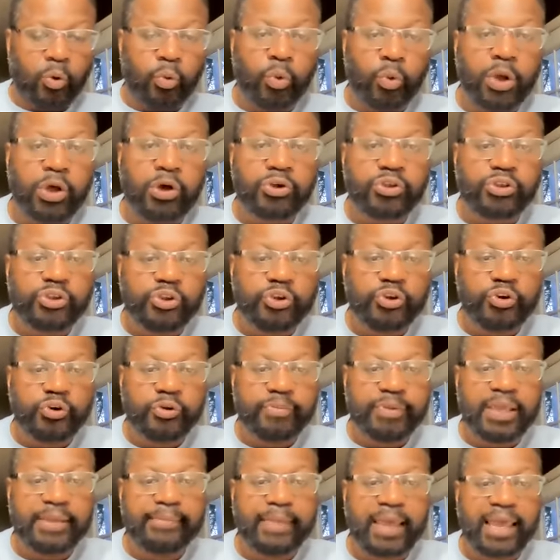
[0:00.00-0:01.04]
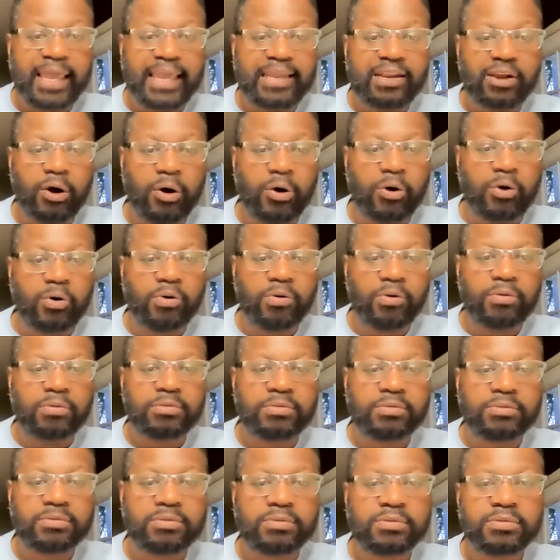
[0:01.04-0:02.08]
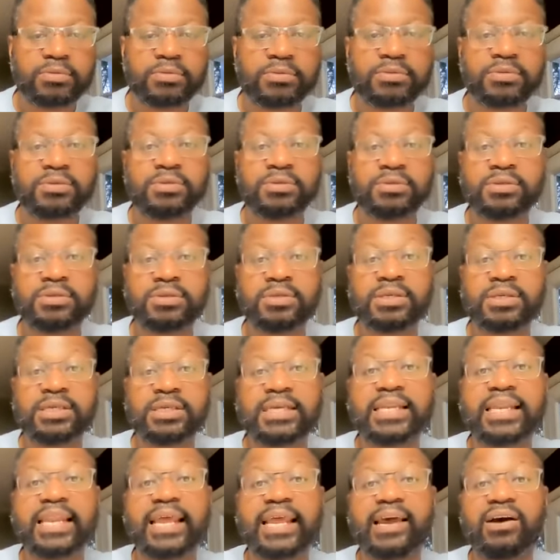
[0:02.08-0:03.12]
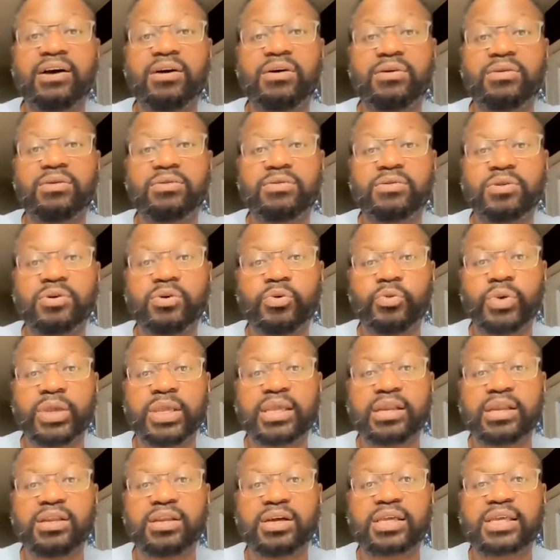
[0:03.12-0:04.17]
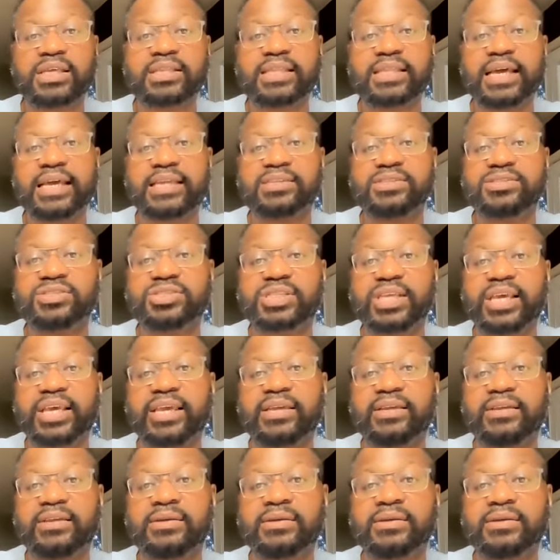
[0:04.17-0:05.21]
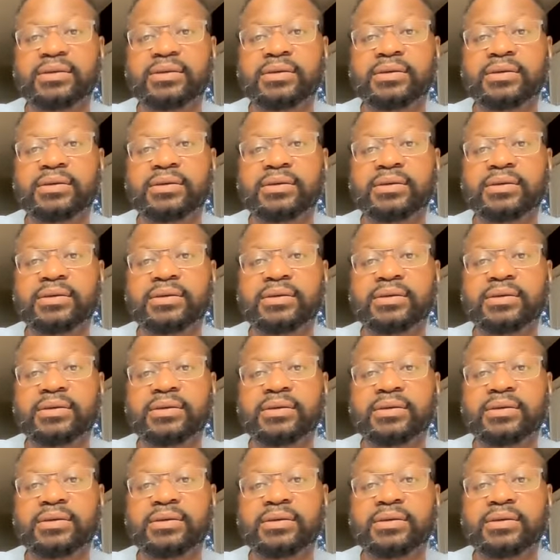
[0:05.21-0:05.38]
Will you be made whole? Now, we can look at that and say,